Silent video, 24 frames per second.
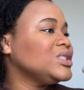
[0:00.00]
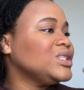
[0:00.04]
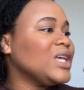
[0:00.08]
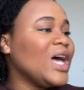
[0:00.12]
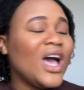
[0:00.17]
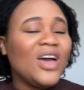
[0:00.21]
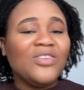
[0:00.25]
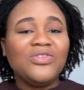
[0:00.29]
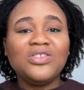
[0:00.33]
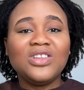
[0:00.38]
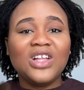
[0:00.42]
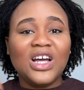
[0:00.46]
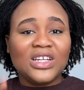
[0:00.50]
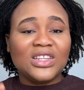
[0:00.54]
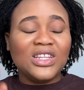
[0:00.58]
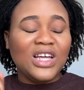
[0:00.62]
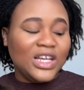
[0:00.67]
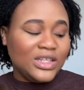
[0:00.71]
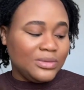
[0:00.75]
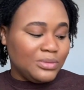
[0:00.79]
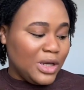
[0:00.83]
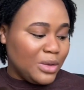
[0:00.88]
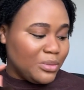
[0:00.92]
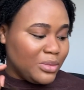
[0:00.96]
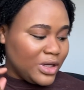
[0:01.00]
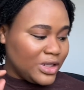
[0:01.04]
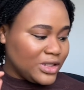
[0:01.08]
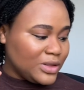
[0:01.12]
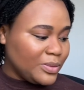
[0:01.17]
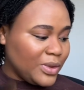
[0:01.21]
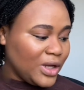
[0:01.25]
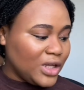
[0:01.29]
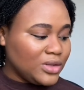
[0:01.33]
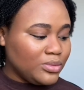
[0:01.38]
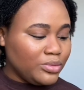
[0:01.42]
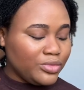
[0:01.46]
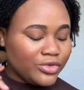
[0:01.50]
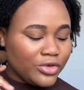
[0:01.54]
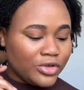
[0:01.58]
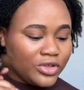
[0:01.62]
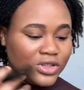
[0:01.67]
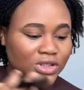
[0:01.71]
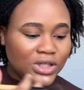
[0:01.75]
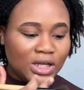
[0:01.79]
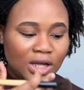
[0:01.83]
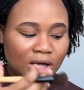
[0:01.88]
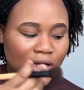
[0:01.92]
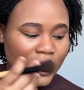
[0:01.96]
I feel like that's my best part.
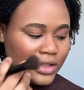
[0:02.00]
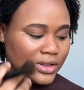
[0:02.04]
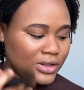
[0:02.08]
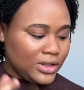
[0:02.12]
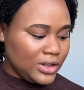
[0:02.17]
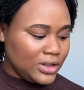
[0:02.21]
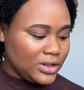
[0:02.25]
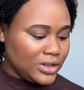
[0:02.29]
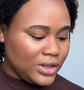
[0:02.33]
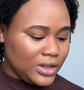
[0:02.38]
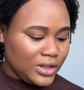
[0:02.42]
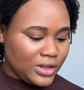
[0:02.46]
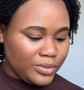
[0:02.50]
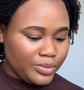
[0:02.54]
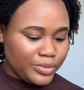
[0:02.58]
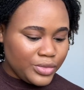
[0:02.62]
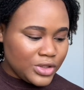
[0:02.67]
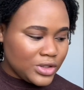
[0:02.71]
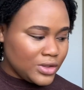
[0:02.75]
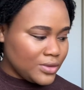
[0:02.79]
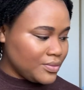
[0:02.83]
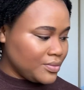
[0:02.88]
Bronzer and then the lips.